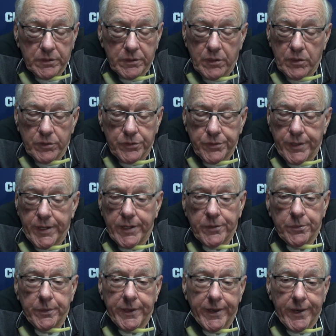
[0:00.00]
all the
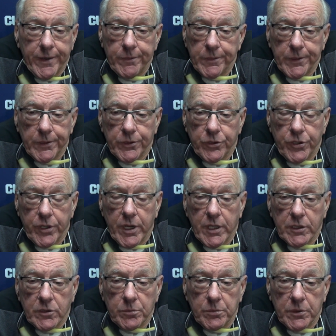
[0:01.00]
shots we got were good
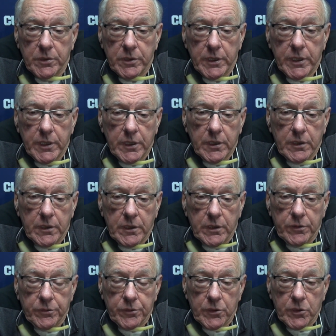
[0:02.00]
shots, but
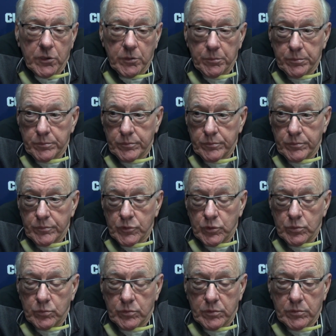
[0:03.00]
if we're going to
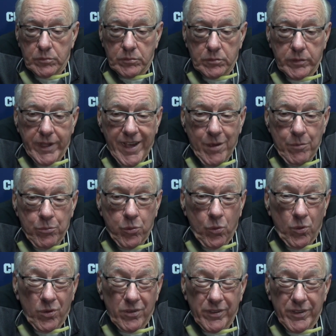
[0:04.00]
shoot that
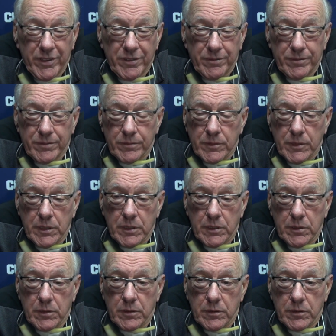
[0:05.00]
poorly,
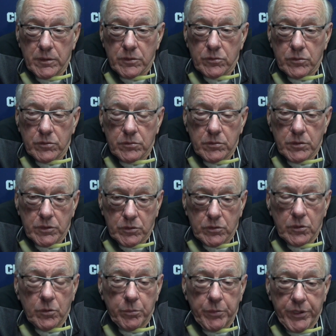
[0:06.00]
it's
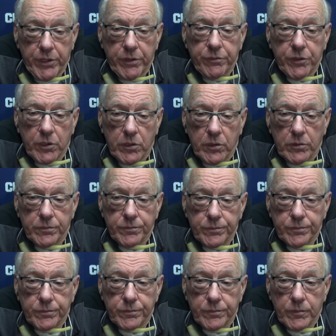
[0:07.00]
going to be difficult
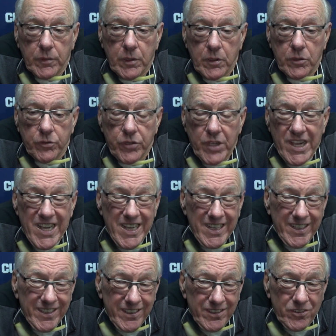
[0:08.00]
because
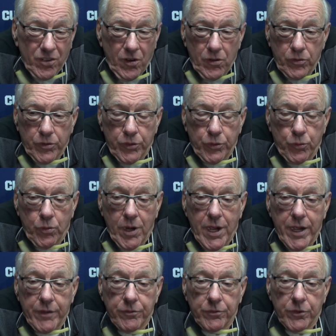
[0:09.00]
it's hard to
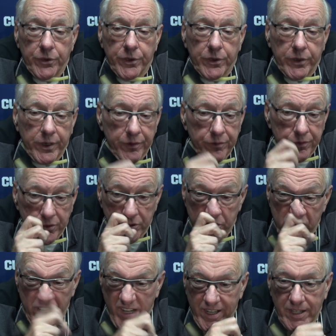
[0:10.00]
drive when they're giving you
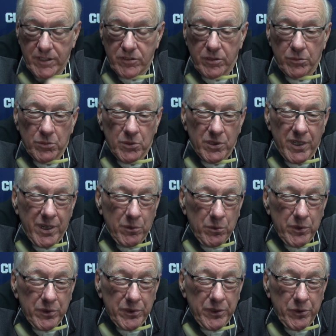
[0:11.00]
shots. And we're not
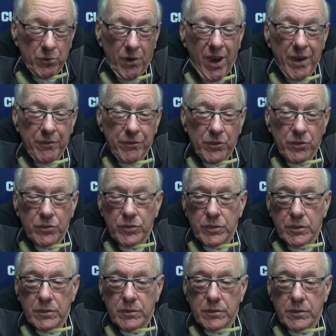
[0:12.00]
really
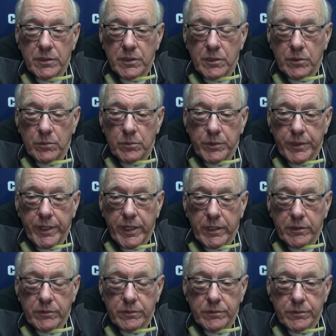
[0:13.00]
drivers, you know, we got